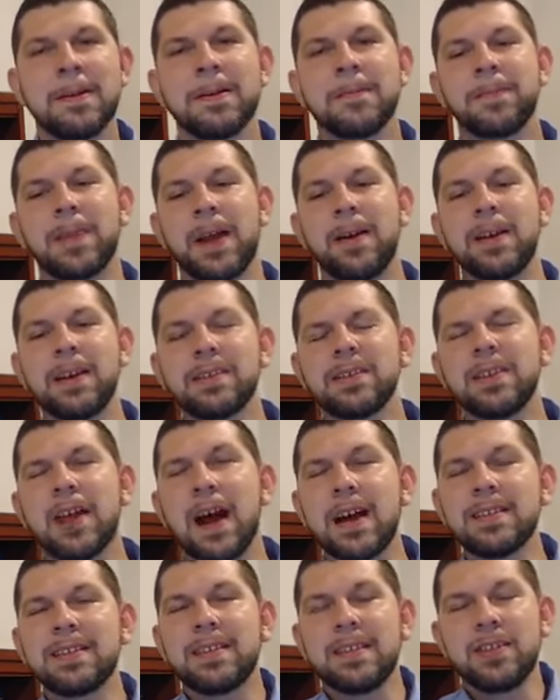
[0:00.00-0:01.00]
Now he's
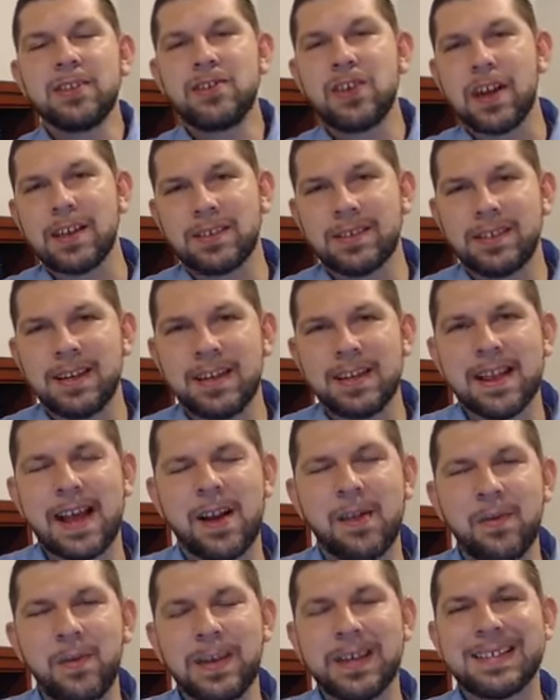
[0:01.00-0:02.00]
not suggesting
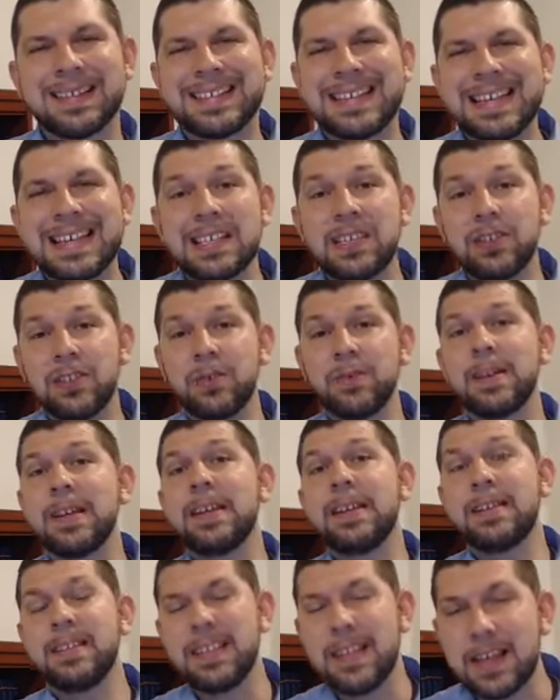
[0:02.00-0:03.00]
that we cease to
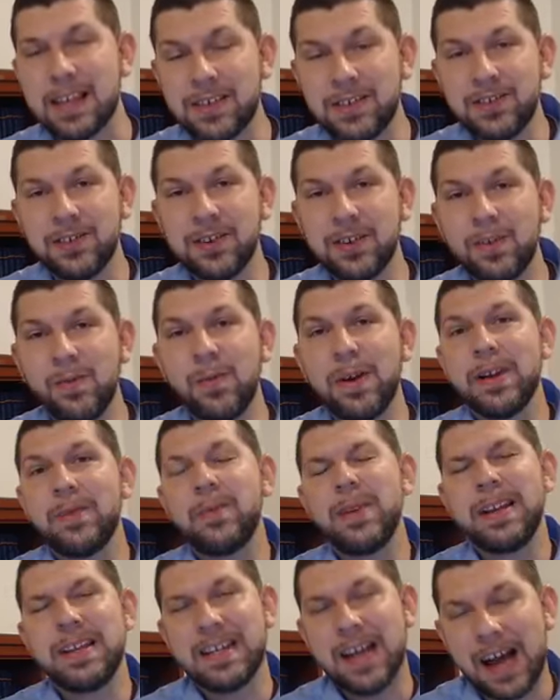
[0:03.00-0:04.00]
exist when
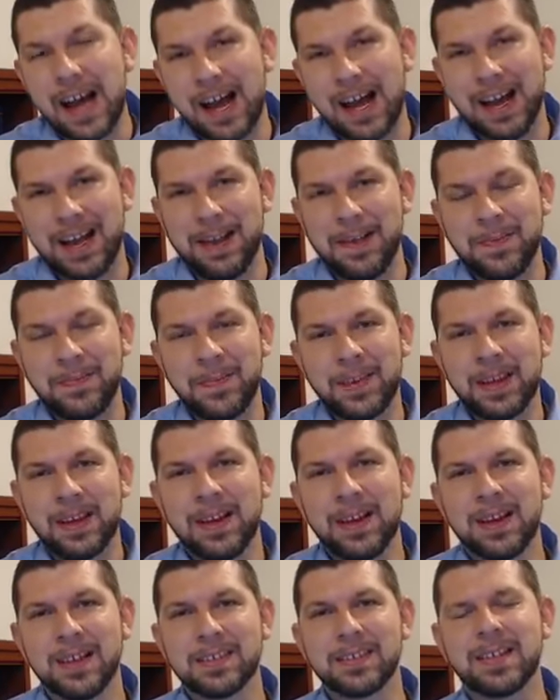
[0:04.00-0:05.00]
we die.
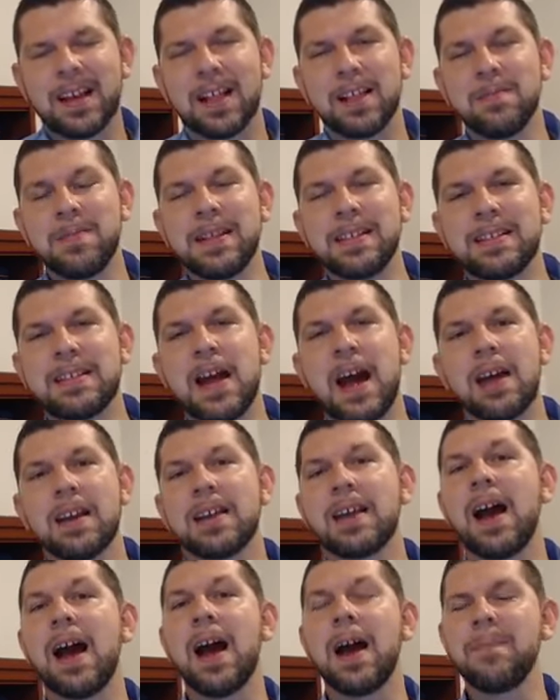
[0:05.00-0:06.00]
Solomon's
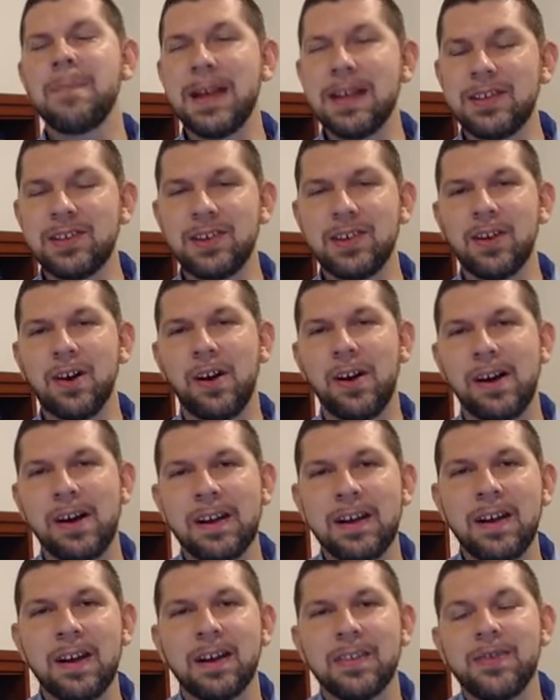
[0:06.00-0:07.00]
not commenting
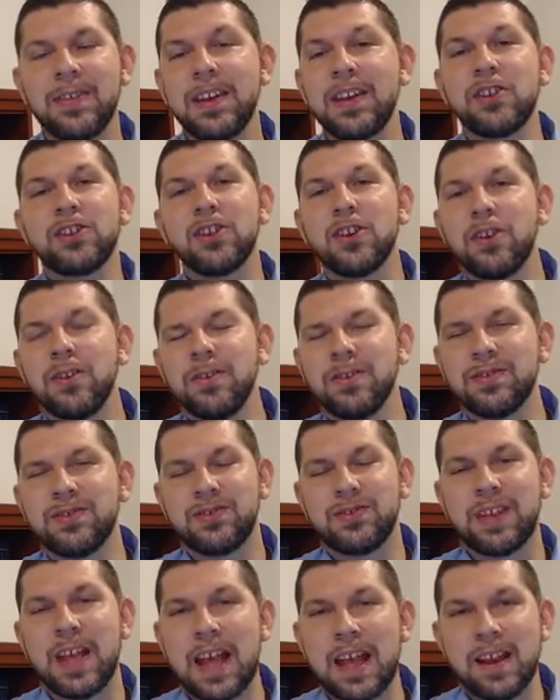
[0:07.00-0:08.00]
on the eternal
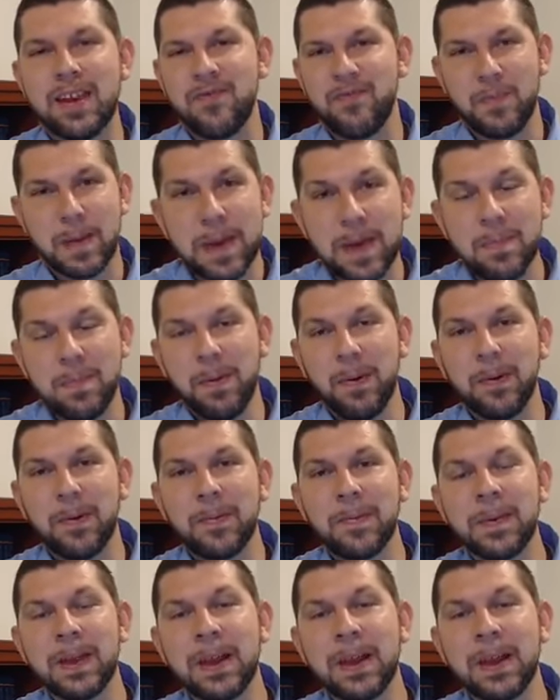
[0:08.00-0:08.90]
state of people.